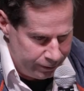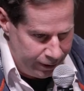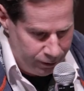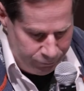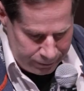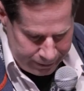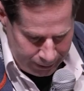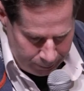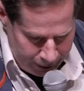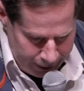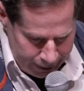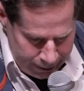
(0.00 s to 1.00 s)
And if it's an
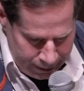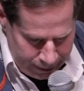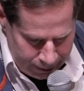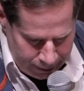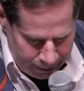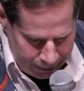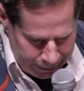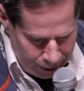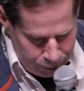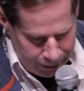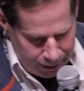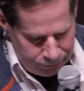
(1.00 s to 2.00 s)
M&A,
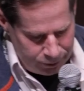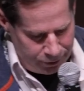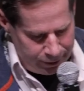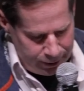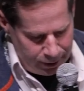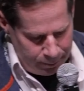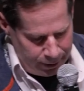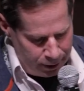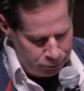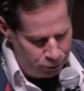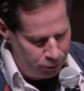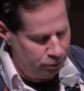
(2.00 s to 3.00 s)
now you have to think
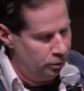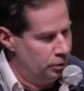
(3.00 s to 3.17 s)
about,